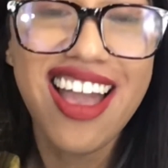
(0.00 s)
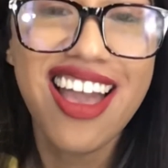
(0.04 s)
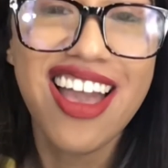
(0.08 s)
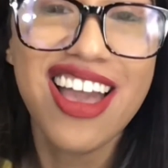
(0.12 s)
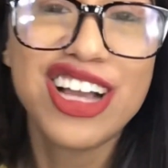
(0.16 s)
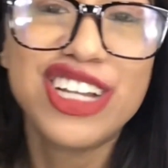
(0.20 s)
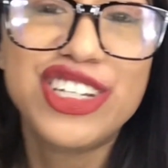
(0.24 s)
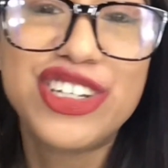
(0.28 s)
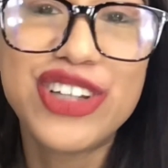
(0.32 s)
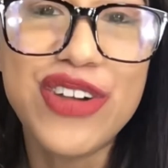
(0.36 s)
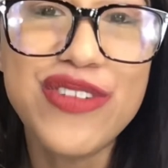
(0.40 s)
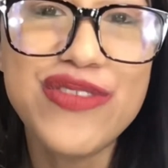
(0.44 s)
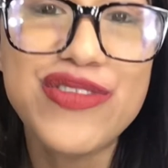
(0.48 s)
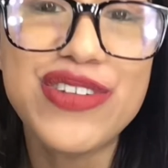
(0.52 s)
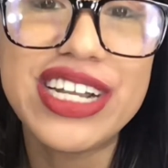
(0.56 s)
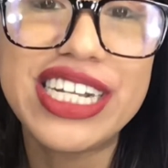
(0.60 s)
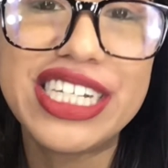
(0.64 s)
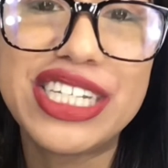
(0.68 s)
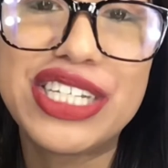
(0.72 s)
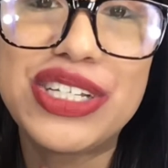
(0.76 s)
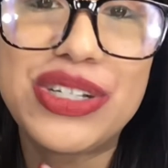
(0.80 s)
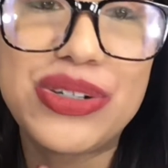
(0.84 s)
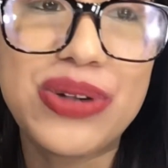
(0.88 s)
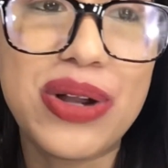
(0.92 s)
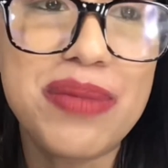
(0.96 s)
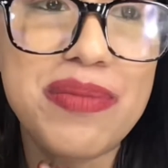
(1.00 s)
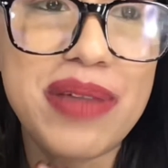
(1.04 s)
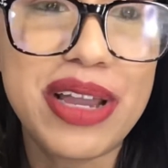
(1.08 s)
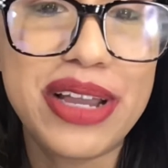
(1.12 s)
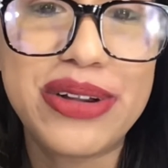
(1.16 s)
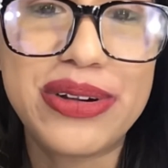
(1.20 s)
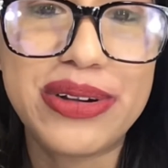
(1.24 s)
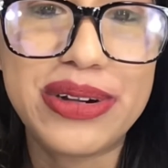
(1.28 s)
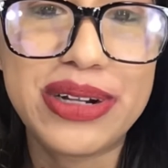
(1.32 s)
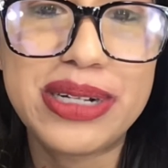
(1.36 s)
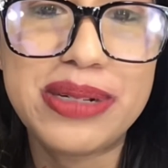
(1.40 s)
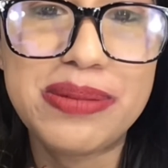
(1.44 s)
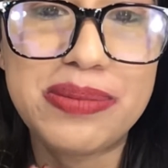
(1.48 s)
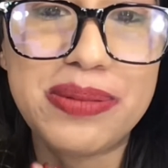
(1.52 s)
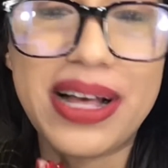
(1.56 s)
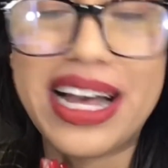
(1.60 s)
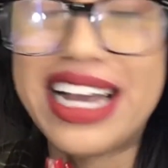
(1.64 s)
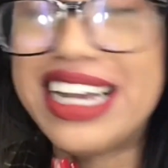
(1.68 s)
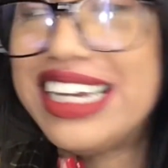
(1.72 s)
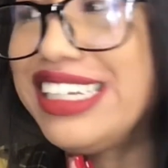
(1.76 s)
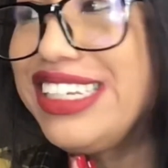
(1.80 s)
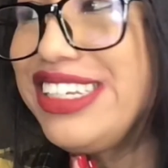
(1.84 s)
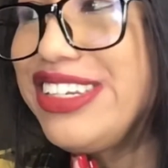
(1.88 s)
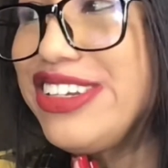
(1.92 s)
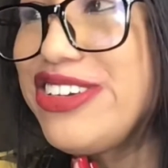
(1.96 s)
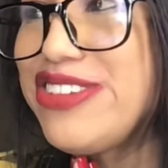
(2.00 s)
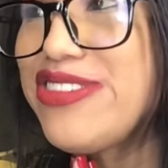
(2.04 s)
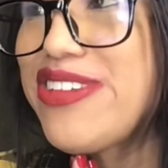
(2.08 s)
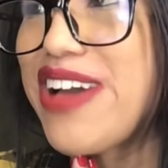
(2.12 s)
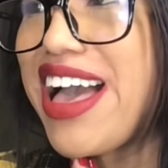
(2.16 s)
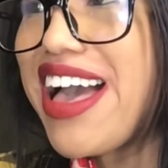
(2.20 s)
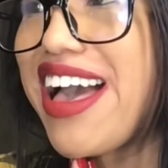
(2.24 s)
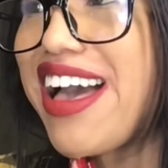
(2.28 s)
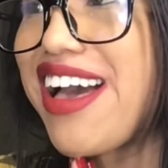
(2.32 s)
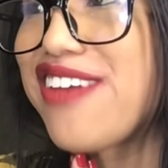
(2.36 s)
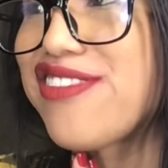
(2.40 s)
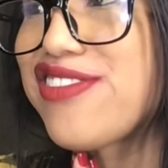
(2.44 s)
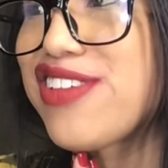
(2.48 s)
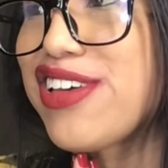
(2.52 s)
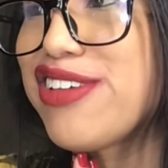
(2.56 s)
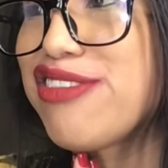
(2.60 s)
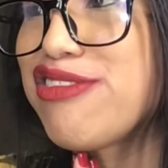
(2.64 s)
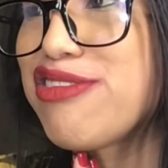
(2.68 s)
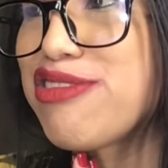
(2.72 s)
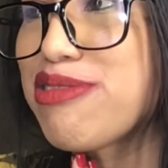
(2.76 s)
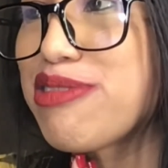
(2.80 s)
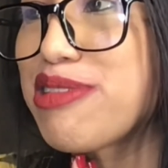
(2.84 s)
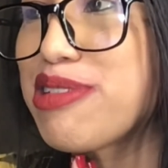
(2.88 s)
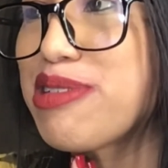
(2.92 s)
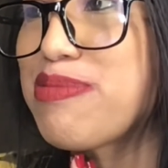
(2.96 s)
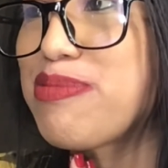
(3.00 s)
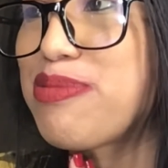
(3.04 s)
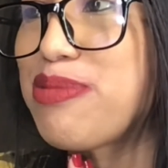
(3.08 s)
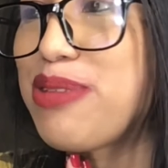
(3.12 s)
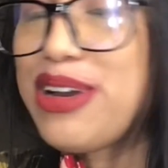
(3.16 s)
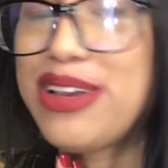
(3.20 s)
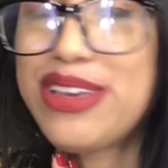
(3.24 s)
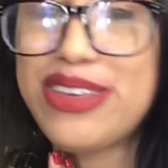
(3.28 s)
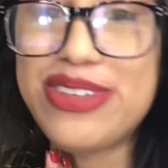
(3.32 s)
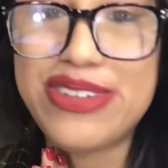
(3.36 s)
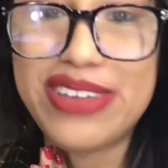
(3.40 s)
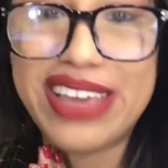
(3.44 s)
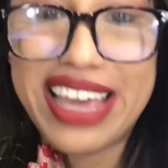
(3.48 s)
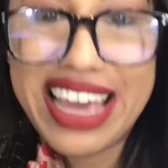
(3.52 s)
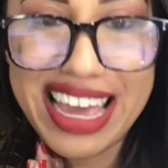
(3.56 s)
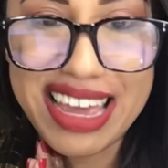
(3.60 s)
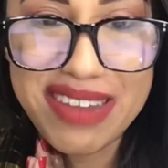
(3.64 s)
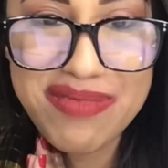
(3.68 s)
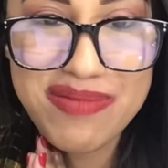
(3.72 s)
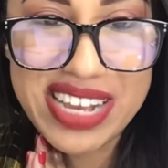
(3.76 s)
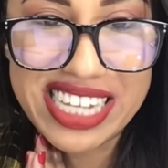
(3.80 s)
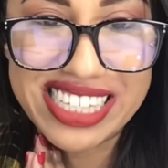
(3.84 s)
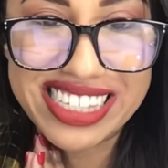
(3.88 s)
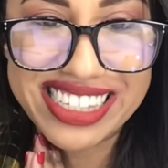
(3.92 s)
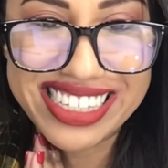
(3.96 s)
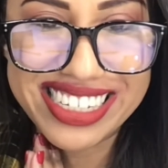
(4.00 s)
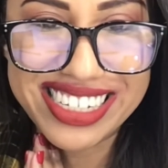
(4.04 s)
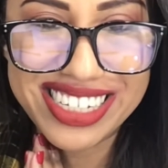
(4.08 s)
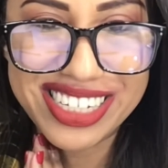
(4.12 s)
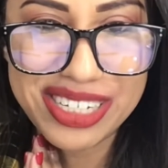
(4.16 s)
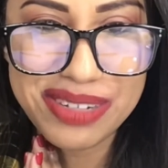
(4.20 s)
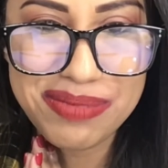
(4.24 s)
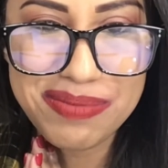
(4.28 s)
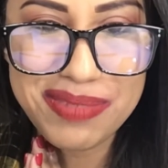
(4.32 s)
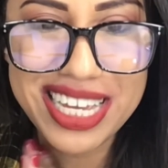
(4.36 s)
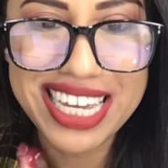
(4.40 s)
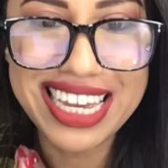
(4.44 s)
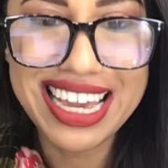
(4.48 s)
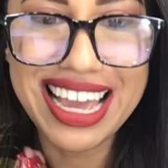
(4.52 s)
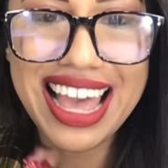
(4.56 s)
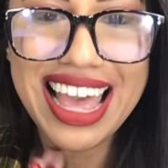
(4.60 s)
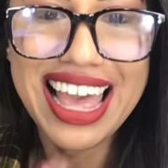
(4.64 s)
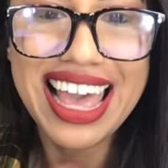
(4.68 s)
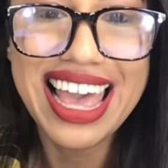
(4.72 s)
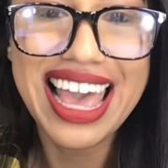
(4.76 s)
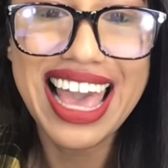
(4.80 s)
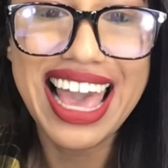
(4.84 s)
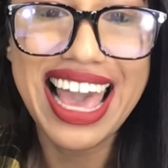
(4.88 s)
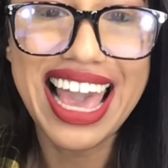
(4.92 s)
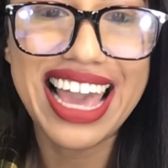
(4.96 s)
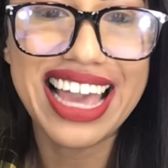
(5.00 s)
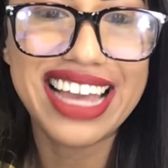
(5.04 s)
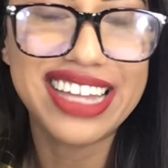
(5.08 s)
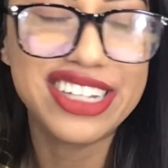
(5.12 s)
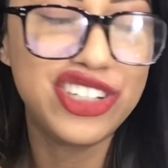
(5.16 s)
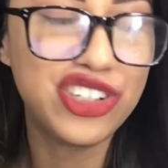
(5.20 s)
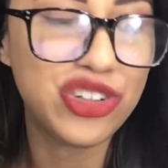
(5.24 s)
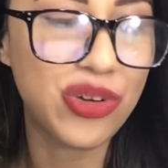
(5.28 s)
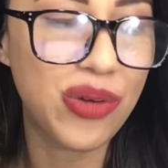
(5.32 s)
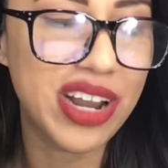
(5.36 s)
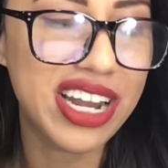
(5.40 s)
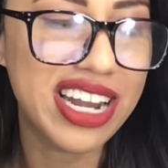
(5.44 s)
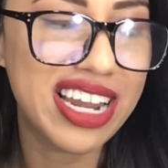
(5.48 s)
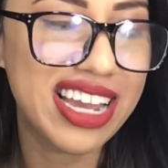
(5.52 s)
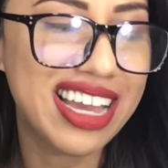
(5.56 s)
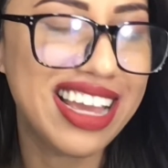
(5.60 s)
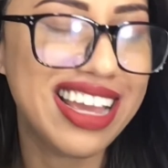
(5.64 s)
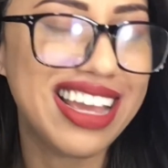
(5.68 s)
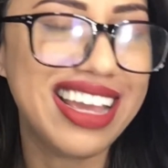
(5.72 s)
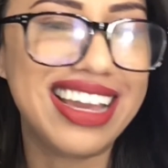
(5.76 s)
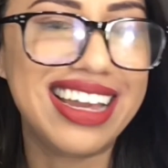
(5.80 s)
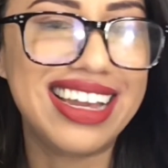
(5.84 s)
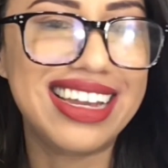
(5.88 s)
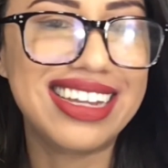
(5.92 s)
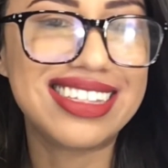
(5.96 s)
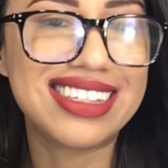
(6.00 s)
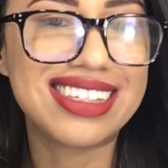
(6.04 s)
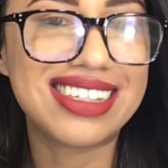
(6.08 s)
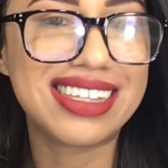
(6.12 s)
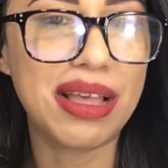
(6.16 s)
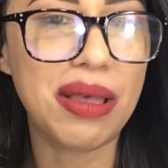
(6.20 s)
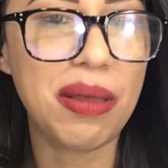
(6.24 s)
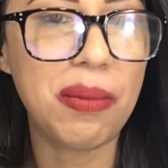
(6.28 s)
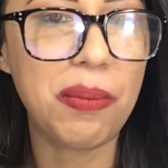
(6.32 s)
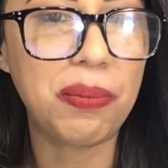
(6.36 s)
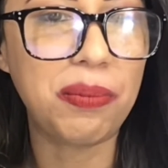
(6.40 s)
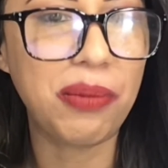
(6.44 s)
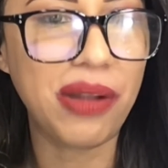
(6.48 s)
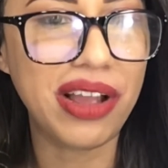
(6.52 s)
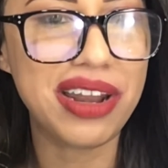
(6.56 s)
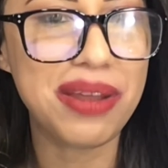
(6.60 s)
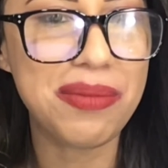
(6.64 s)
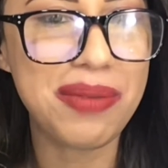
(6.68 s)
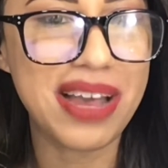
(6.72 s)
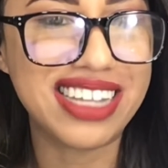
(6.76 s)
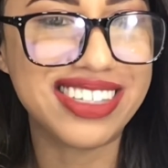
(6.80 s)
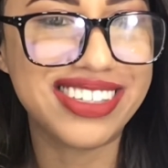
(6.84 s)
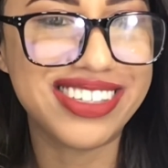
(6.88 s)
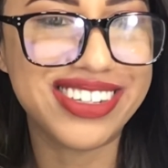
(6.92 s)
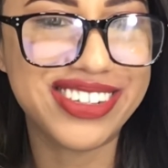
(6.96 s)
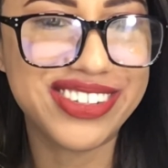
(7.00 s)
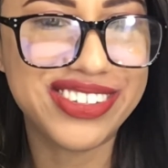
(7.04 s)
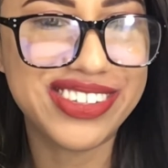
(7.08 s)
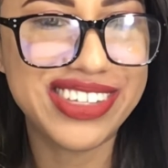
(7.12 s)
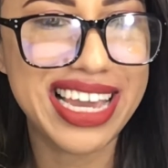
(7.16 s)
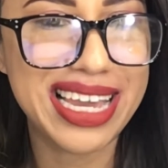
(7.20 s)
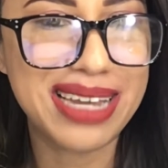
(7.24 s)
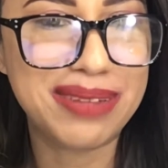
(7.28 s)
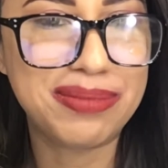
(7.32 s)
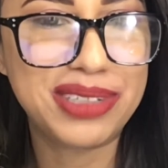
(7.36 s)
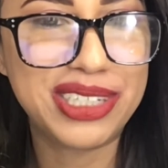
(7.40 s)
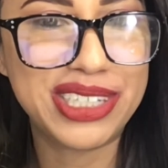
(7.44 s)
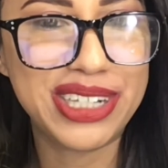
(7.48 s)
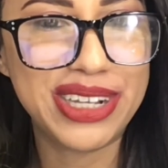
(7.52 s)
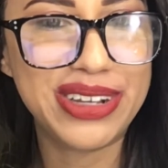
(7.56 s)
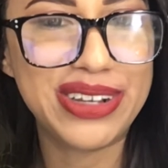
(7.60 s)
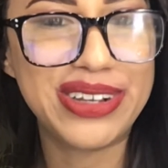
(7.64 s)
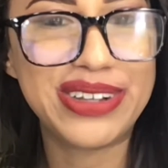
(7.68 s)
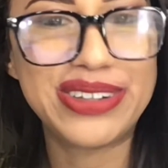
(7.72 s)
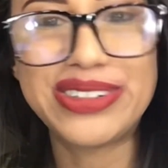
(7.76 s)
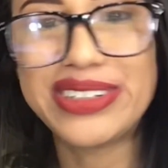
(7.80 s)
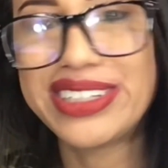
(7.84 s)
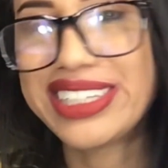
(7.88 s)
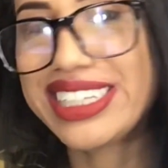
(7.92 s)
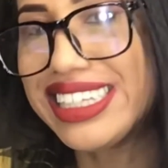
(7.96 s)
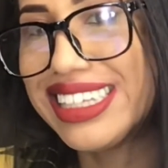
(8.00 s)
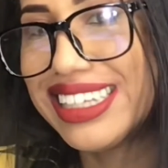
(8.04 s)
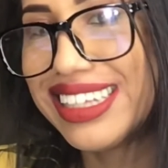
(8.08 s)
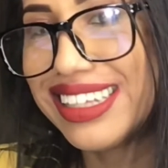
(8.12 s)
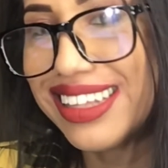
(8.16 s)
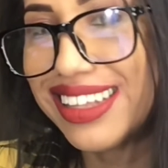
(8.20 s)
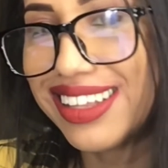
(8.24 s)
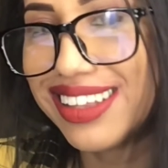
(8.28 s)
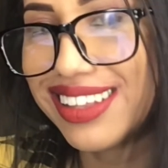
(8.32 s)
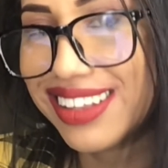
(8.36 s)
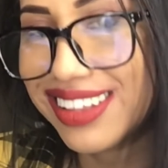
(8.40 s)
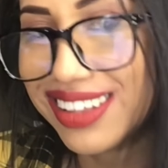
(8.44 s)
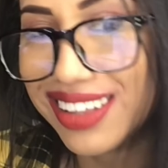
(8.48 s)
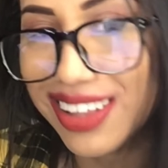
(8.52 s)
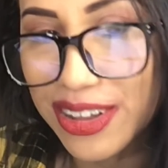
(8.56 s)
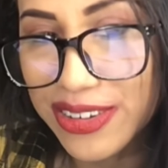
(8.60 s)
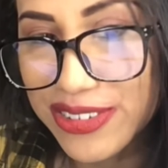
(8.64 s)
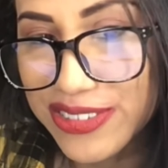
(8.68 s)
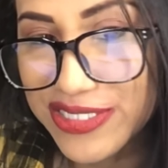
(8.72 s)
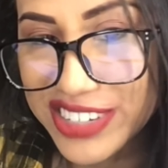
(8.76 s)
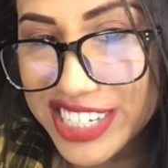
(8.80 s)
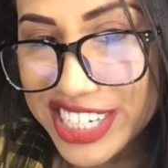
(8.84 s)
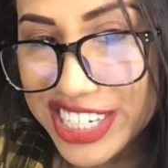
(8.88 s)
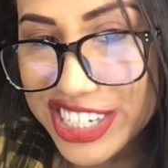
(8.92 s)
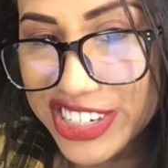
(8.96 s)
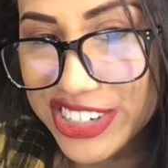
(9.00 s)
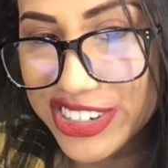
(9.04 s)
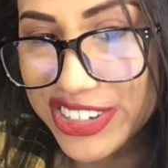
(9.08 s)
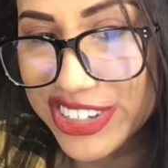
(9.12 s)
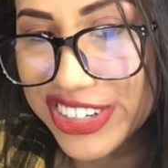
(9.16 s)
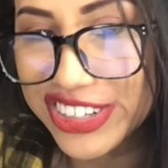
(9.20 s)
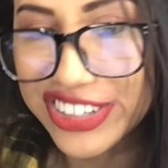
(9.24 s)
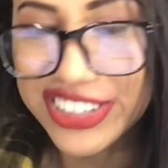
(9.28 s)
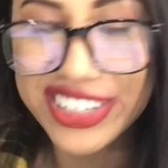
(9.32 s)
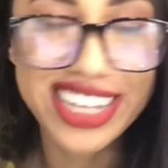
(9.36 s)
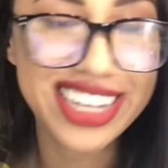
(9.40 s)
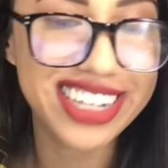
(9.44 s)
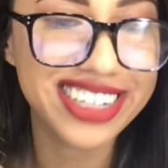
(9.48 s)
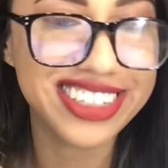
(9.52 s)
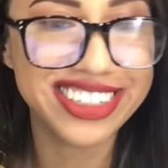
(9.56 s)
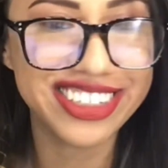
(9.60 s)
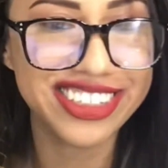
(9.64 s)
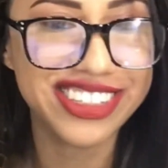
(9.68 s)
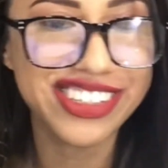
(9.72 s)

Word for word: don't forget to join my group. I do have a group where you can message me and join it. It's Brand Ambassador Scam Show Official, and just